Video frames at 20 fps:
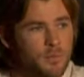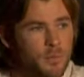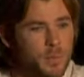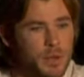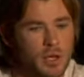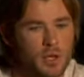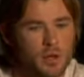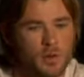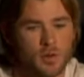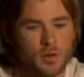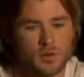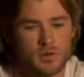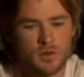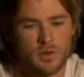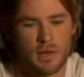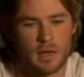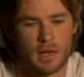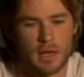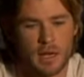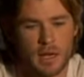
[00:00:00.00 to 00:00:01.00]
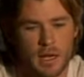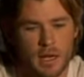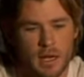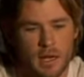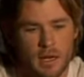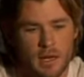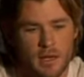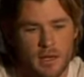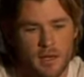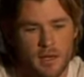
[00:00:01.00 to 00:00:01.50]
because,
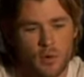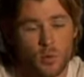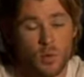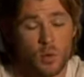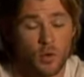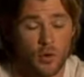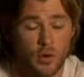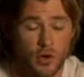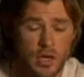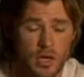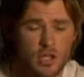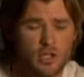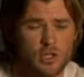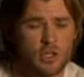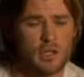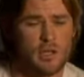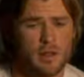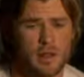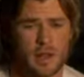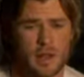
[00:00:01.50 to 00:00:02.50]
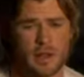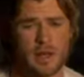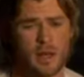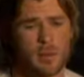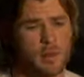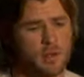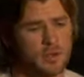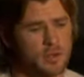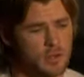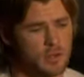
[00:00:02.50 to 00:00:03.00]
initially they
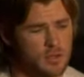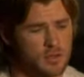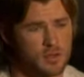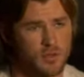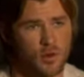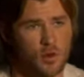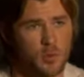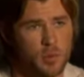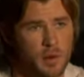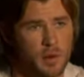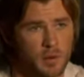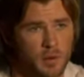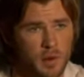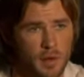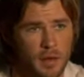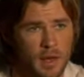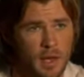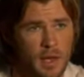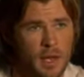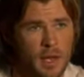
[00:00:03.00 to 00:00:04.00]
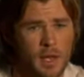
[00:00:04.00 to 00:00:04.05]
come into this group and think,